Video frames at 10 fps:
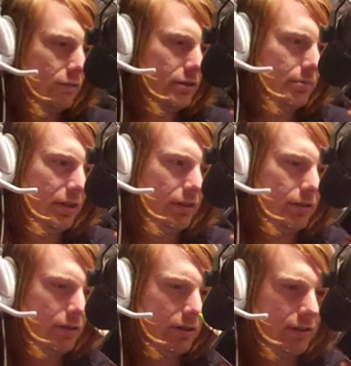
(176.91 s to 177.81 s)
What's the
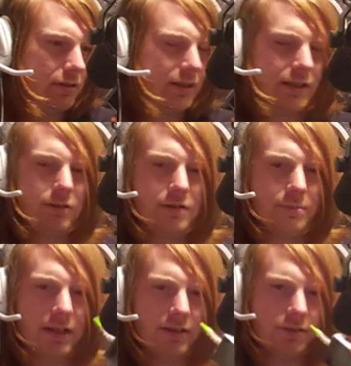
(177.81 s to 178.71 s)
matter? I let go of the
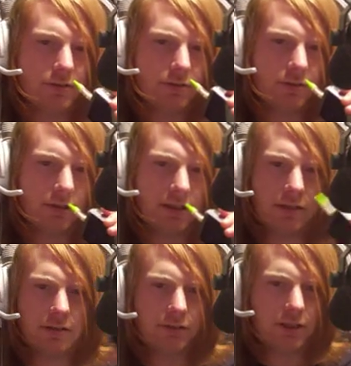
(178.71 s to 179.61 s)
past, dude. Let
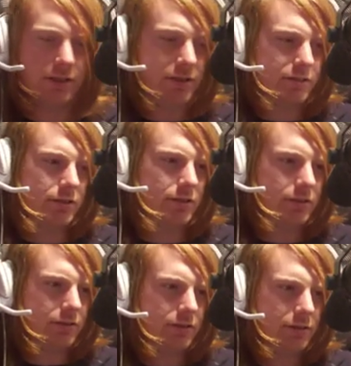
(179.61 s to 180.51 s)
go of it because it's gone.